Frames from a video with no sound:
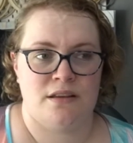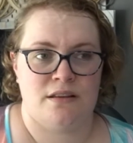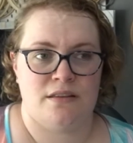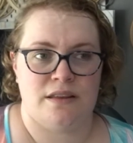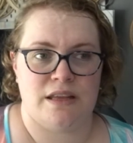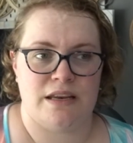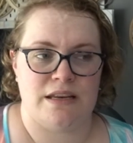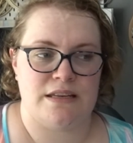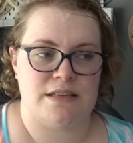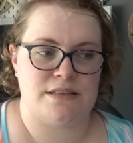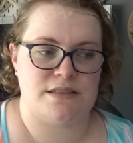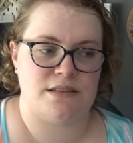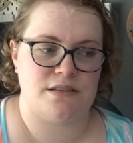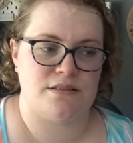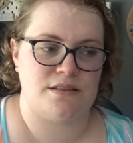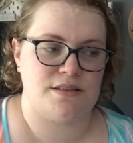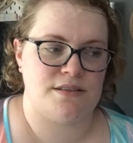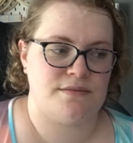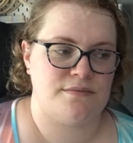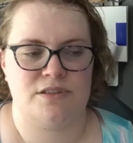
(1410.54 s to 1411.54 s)
that
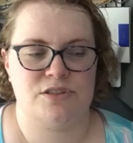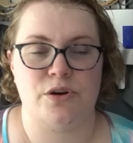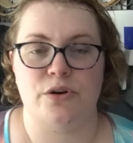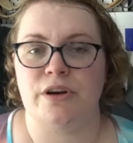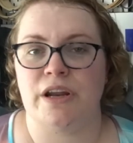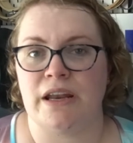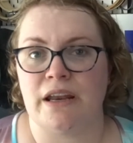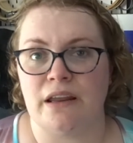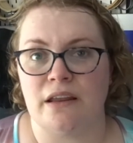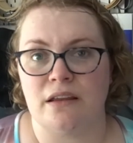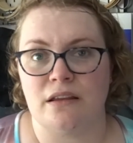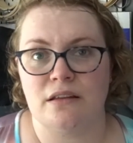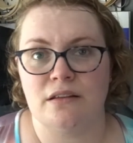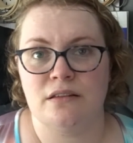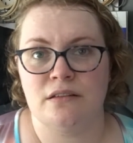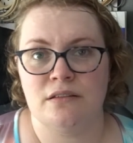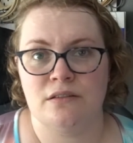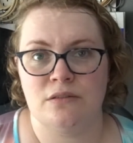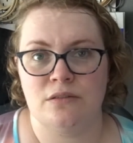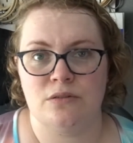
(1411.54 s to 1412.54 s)
isn't donating
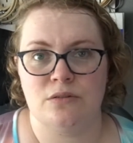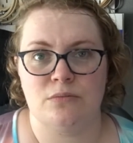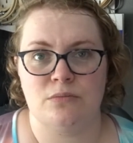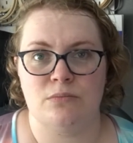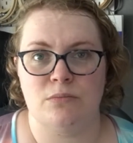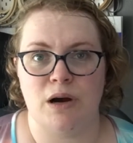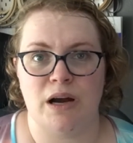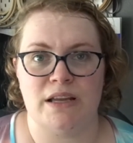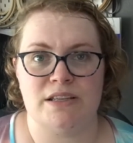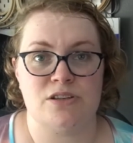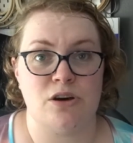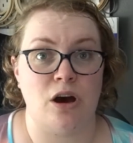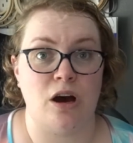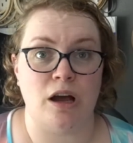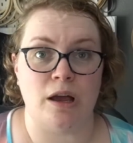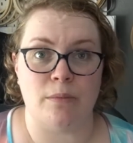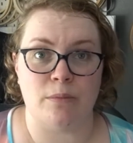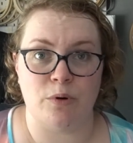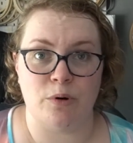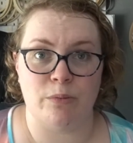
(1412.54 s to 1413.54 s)
my
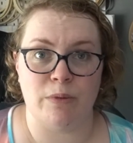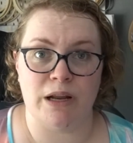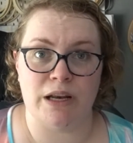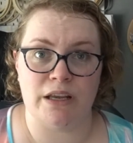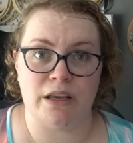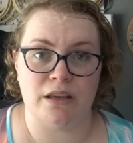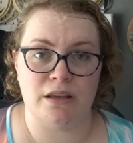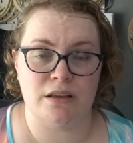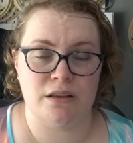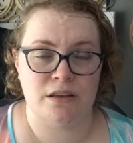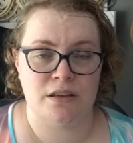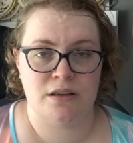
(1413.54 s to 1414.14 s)
time or money.